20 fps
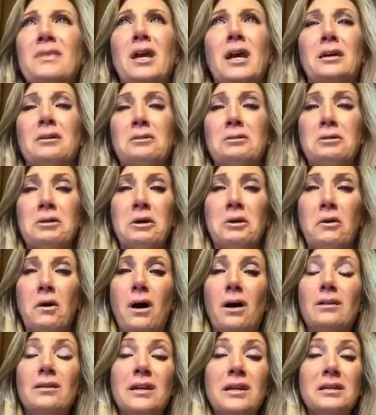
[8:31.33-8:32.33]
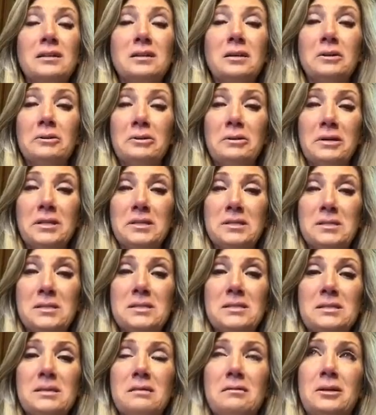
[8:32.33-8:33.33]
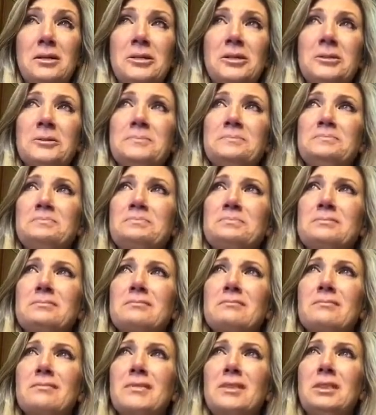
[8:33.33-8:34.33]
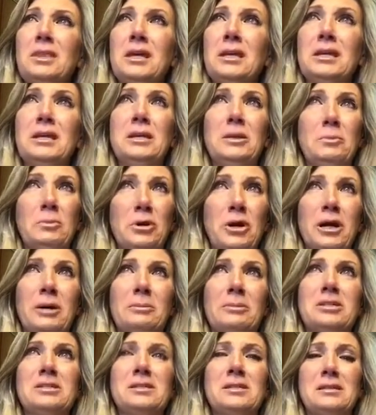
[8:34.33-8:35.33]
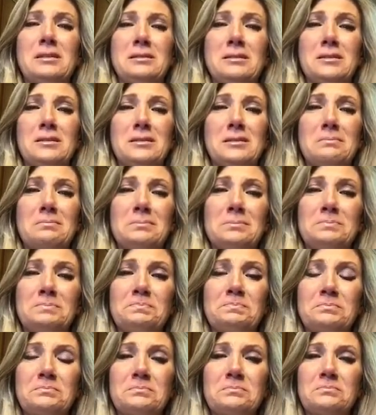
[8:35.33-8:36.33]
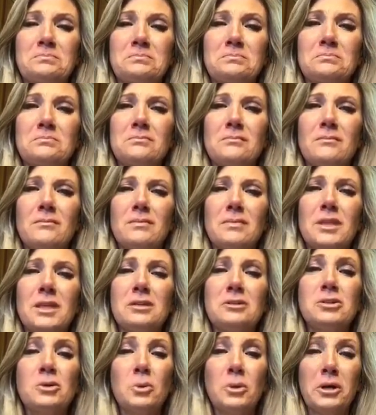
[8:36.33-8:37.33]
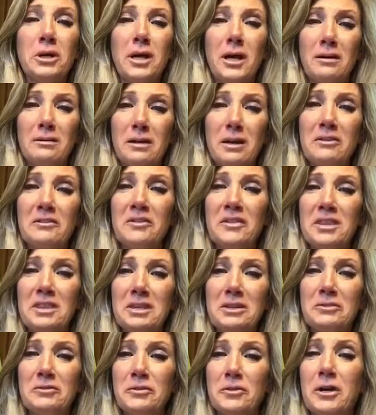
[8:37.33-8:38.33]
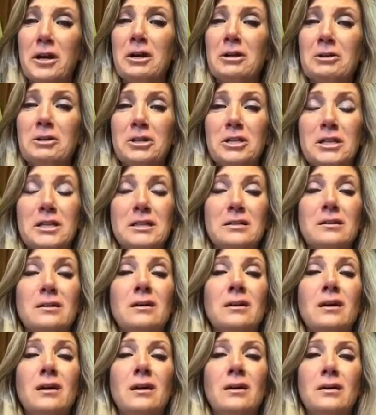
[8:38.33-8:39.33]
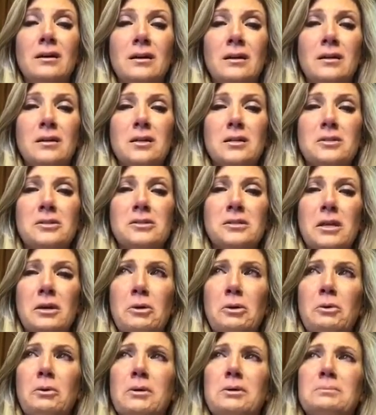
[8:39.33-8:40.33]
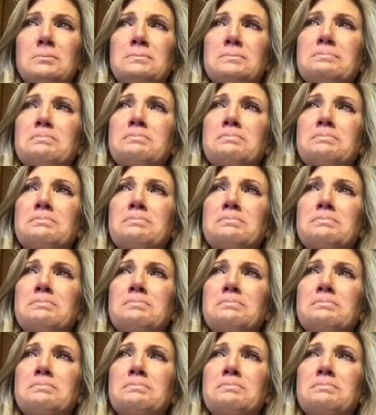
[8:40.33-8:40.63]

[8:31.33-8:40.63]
I don't know. All I know is that he promises to work out everything for our good. So